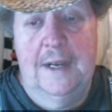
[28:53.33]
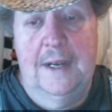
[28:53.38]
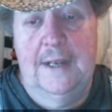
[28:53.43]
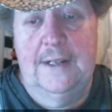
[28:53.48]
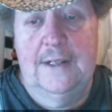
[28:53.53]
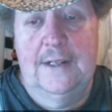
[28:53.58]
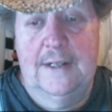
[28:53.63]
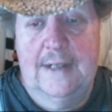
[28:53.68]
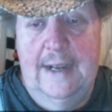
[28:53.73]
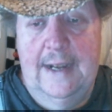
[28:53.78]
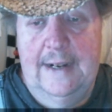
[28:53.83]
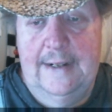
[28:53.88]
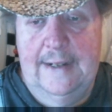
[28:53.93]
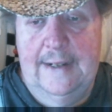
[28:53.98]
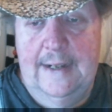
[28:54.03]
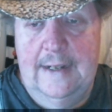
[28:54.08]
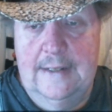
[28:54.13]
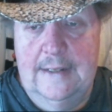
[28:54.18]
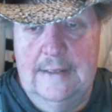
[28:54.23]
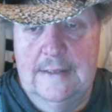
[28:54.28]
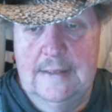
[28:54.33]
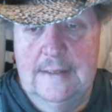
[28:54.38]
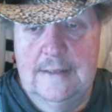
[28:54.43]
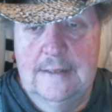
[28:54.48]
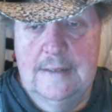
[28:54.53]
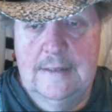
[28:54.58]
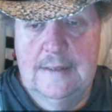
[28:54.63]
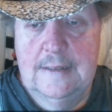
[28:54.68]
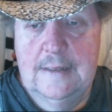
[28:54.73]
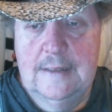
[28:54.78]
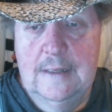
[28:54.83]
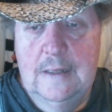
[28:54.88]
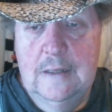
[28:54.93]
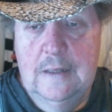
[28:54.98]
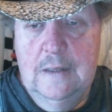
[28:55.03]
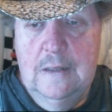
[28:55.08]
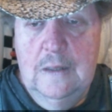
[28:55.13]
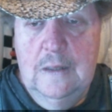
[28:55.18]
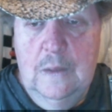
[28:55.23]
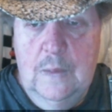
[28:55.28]
it in your carry-on.
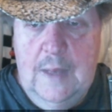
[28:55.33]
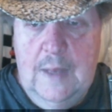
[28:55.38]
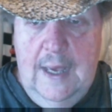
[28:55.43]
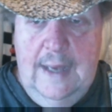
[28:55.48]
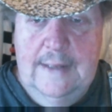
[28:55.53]
Okay,